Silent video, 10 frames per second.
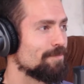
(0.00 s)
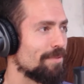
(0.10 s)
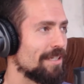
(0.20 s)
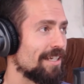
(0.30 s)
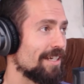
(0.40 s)

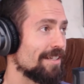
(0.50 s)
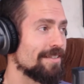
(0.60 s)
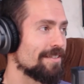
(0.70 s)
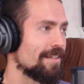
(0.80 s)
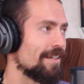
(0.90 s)

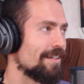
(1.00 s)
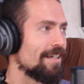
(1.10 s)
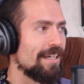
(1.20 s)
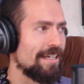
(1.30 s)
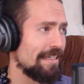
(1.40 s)
Because
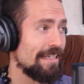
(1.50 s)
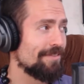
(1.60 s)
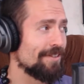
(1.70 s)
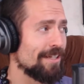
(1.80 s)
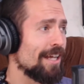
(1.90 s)

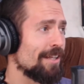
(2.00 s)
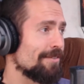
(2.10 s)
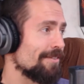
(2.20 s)
even on